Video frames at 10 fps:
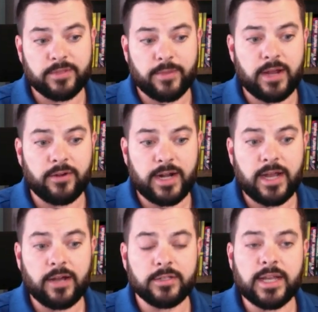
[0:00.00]
I'm on right
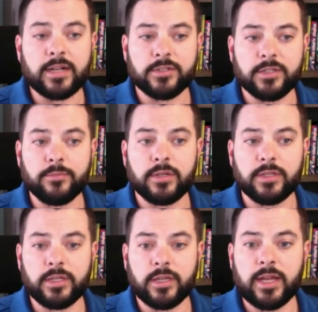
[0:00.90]
now is actually
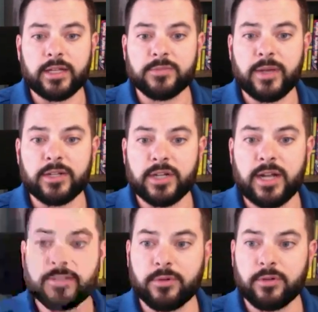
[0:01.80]
building an expansion
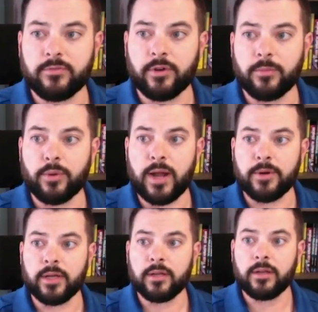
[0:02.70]
hospital for a
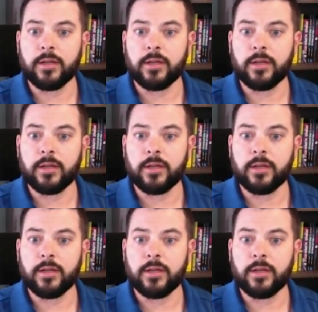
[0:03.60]
prominent